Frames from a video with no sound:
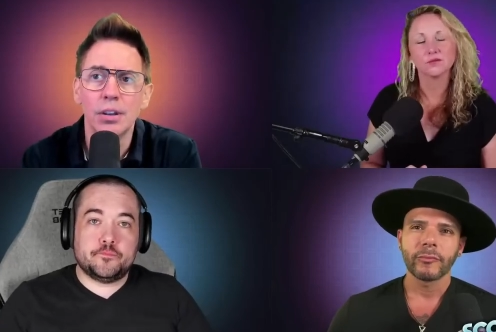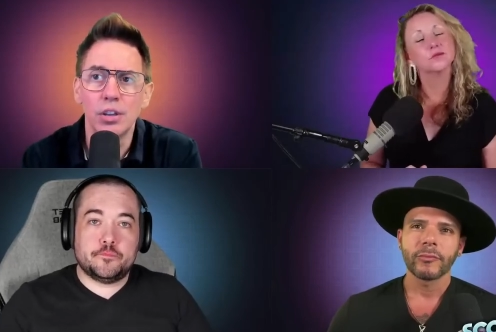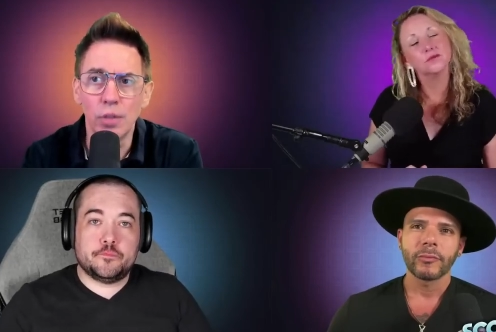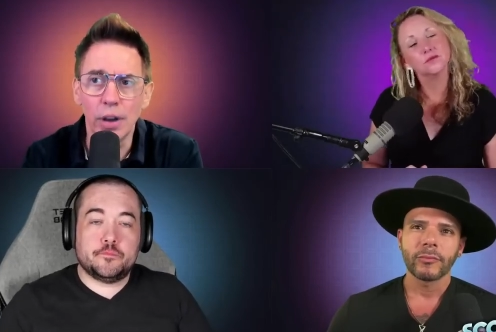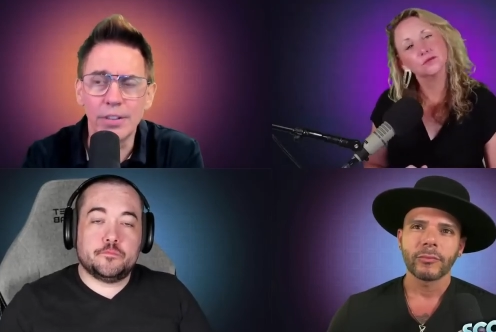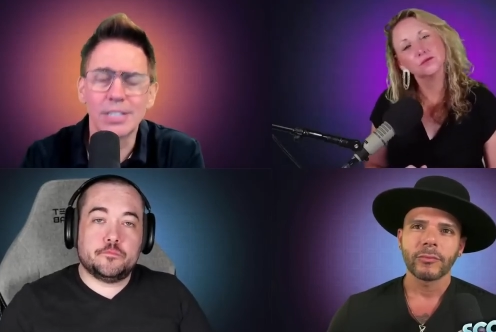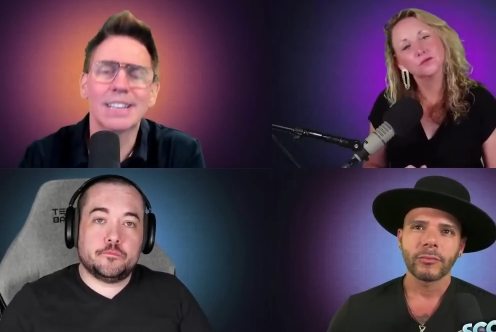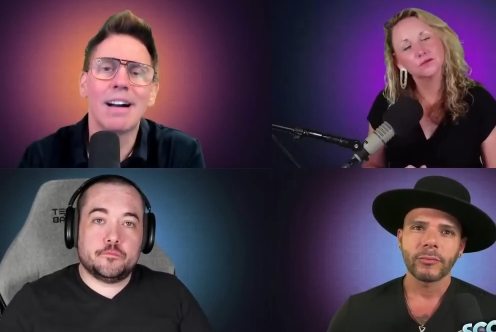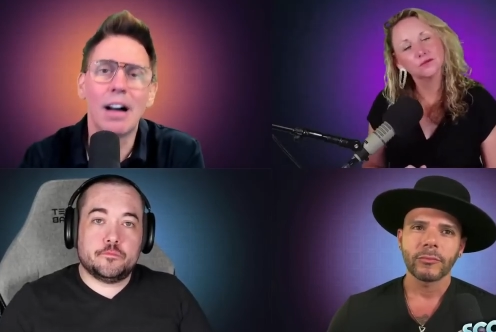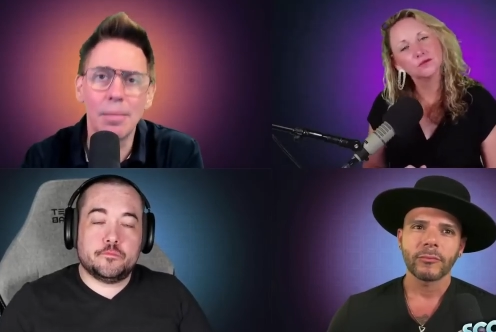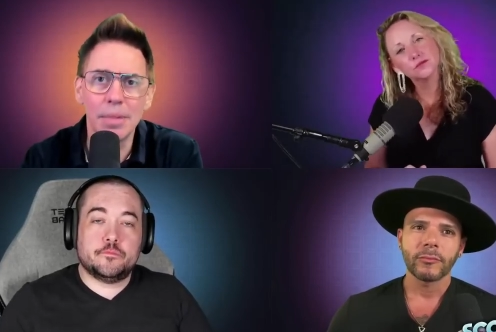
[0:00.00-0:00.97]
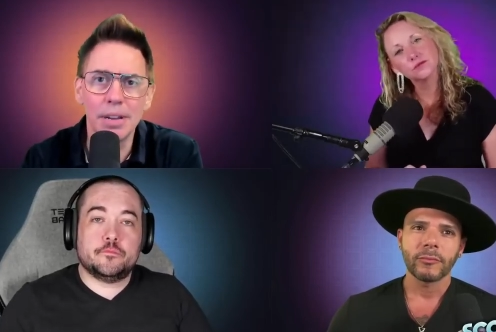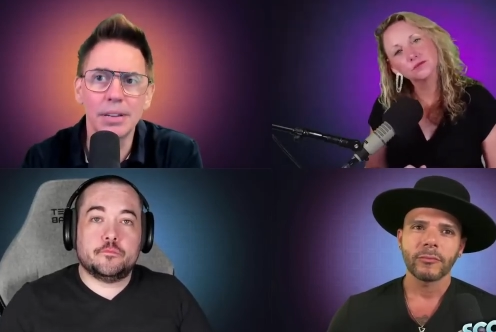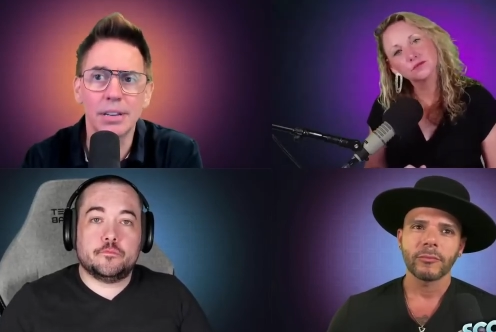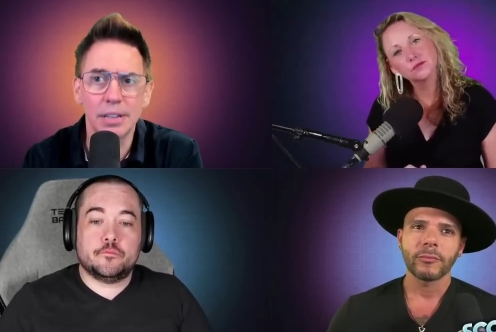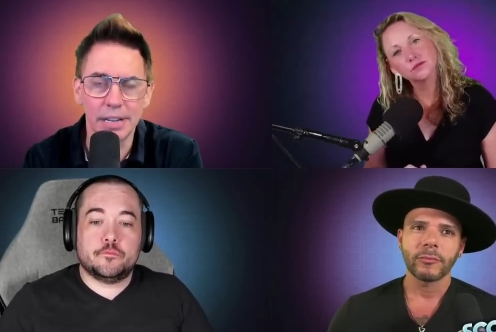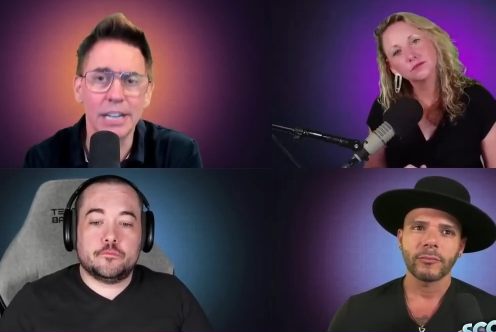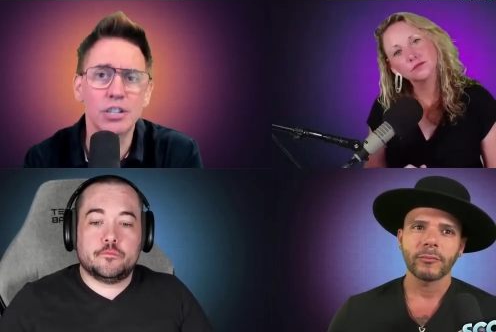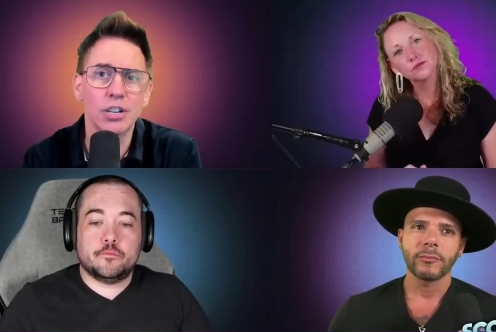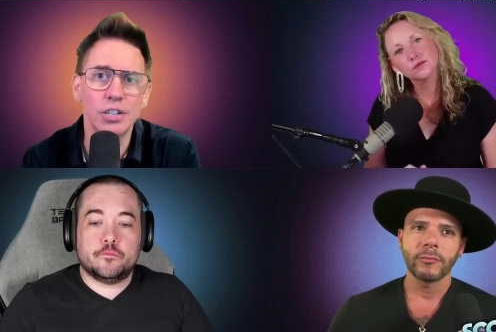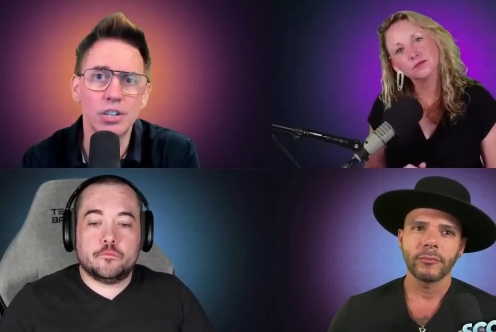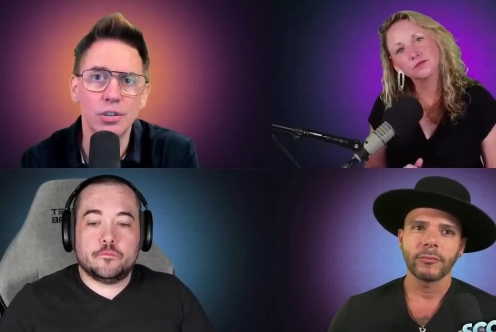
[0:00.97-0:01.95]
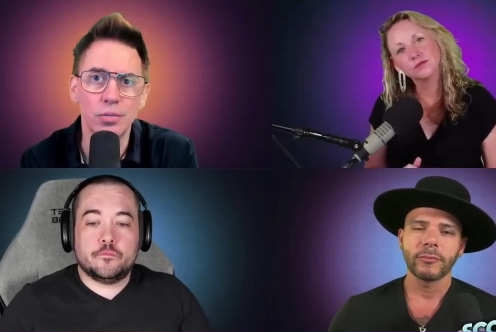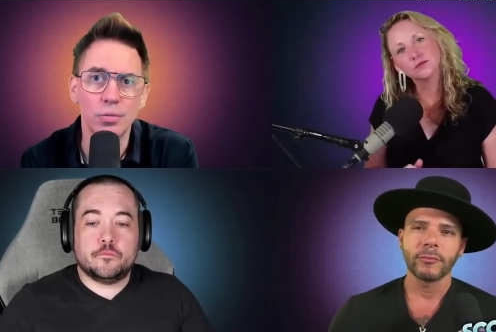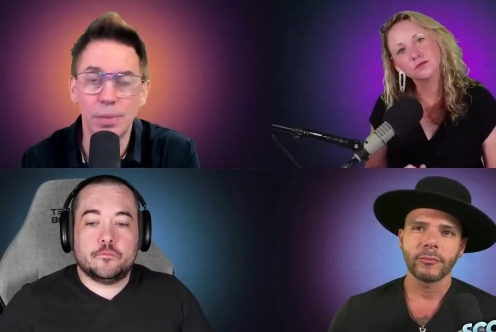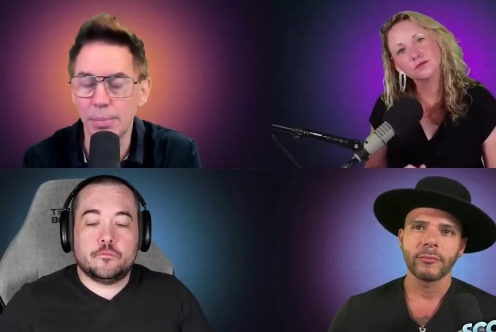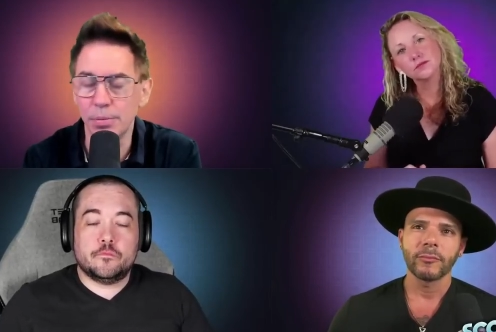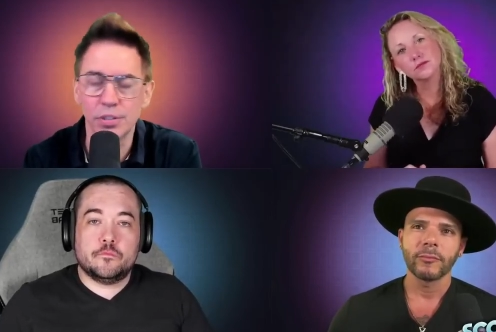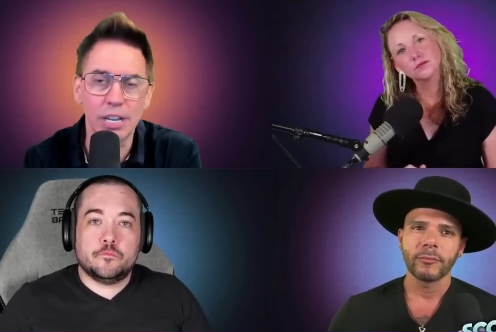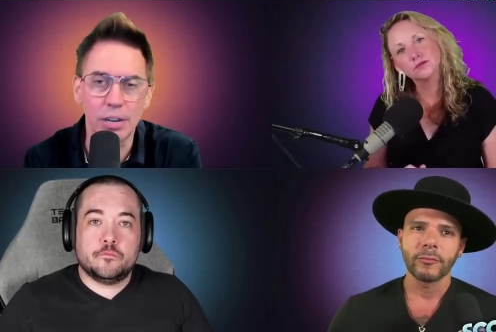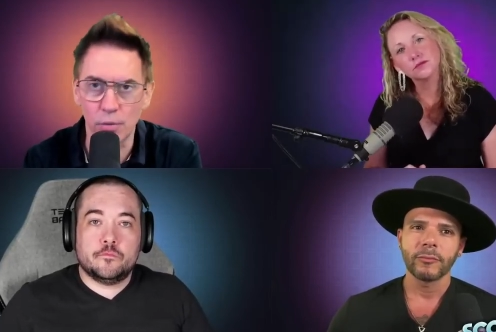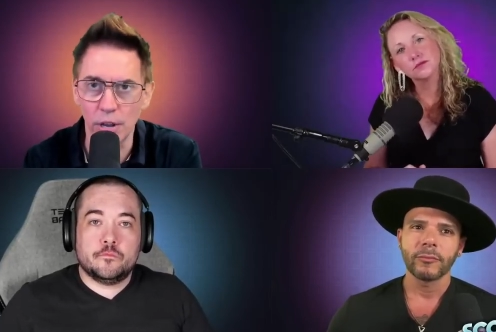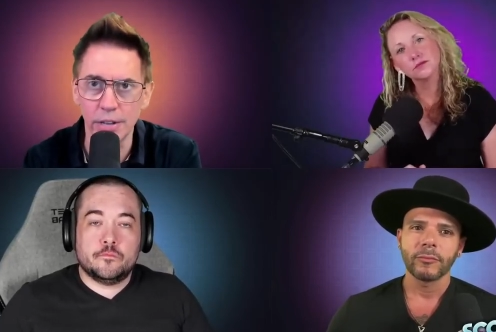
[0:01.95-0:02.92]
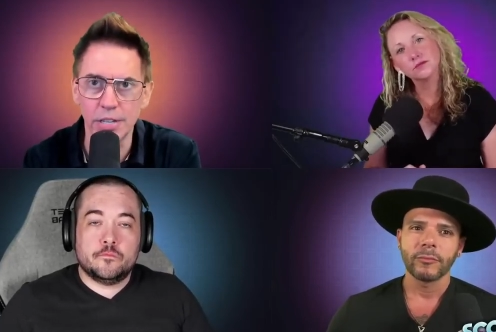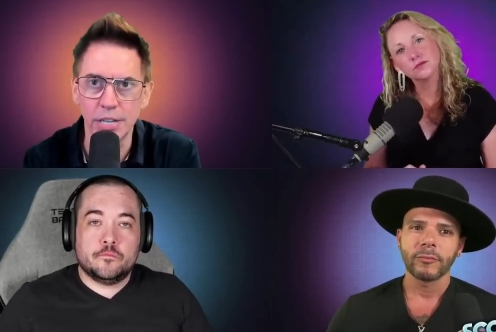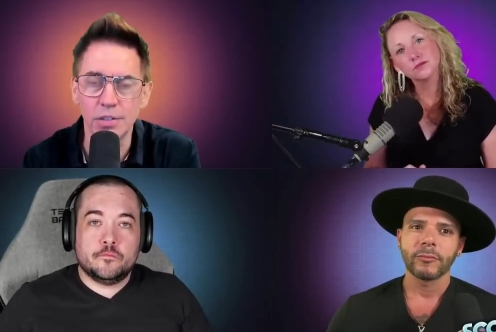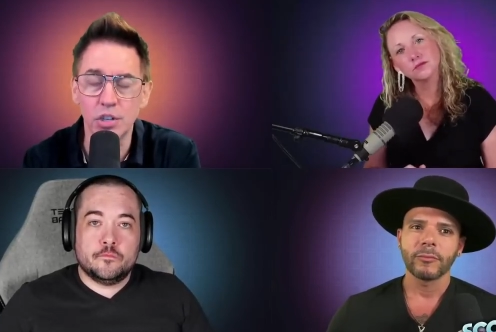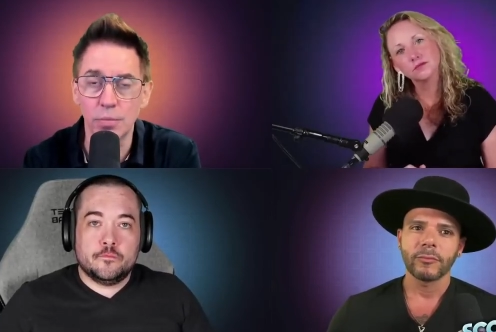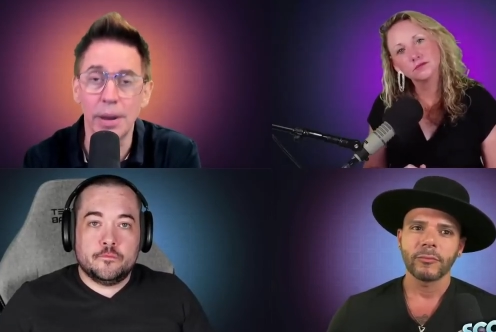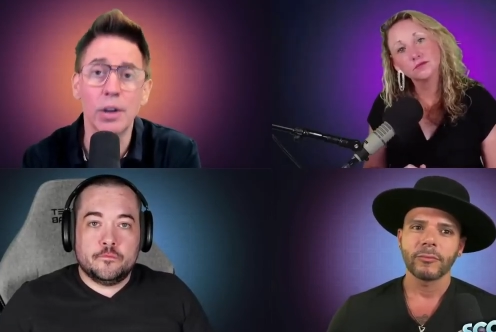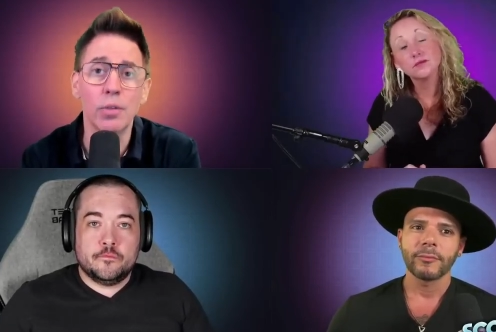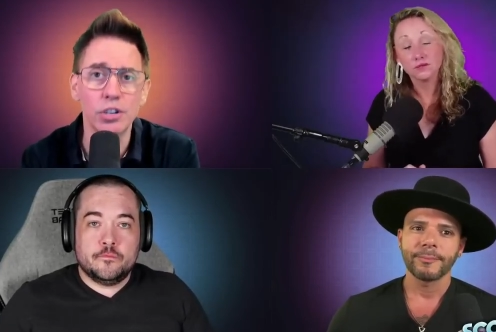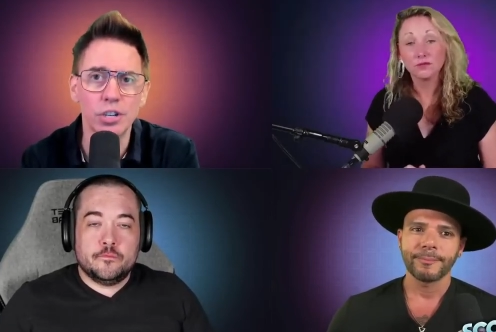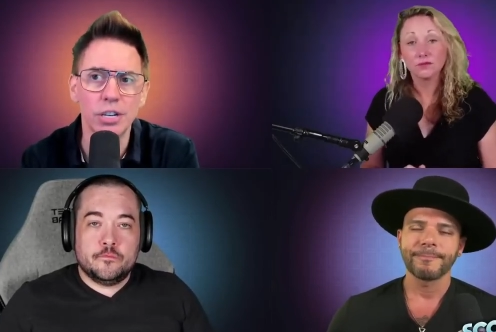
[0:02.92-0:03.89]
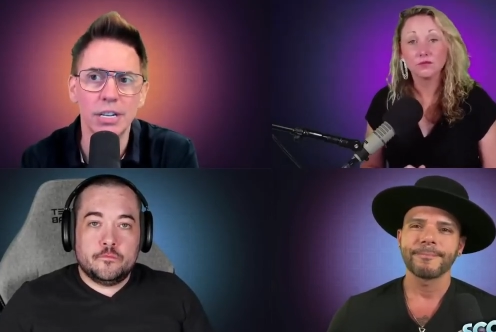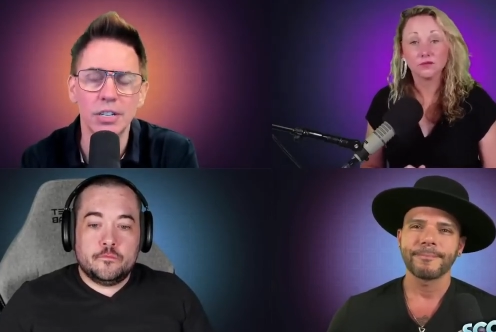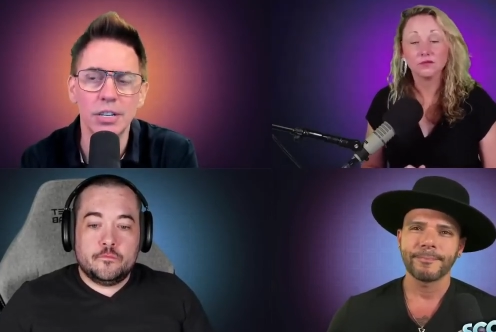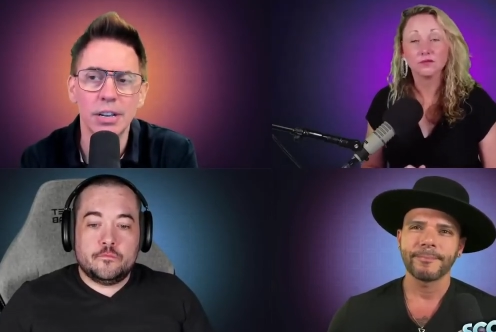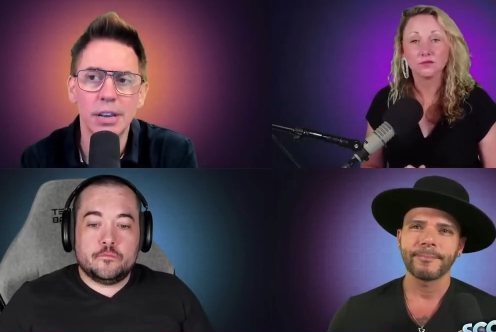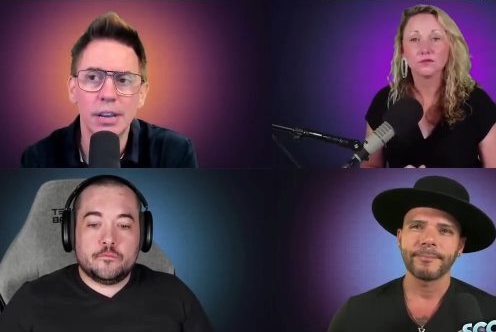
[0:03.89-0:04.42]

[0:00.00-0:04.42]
Speaker 1: You have this common connection to people's dead relatives. So my question is,